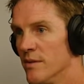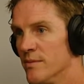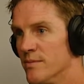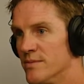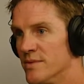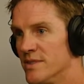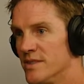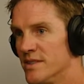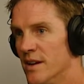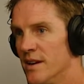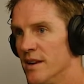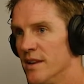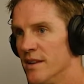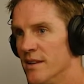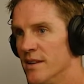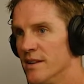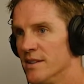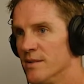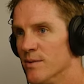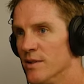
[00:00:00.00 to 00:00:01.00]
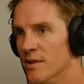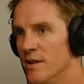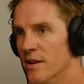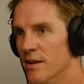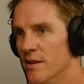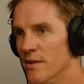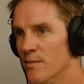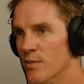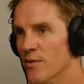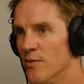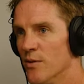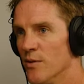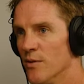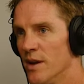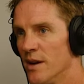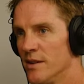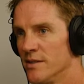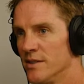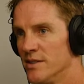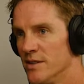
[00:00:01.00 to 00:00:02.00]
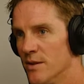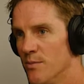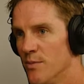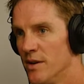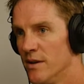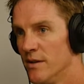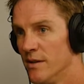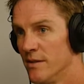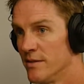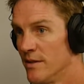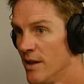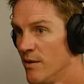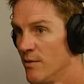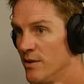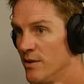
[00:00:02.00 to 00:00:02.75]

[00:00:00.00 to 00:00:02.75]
study that needs to be done before we actually jump into this. So that was